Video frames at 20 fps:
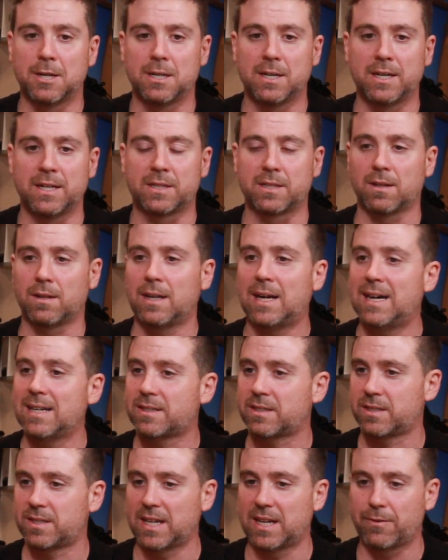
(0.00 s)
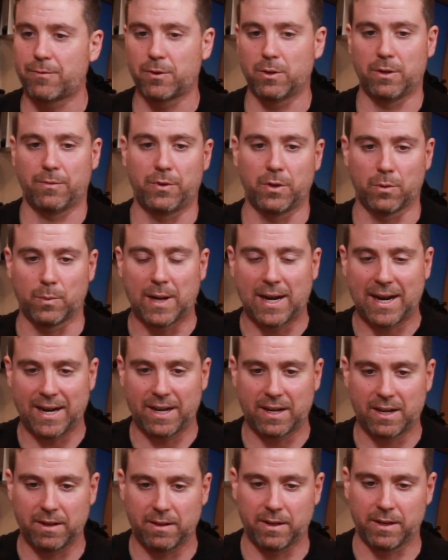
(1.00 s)
It's a lot safer if you're
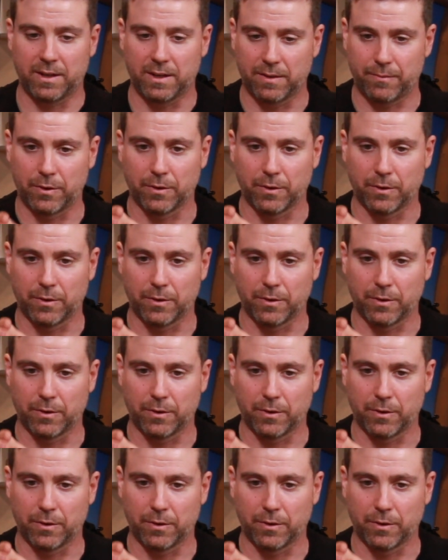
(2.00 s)
riding and you have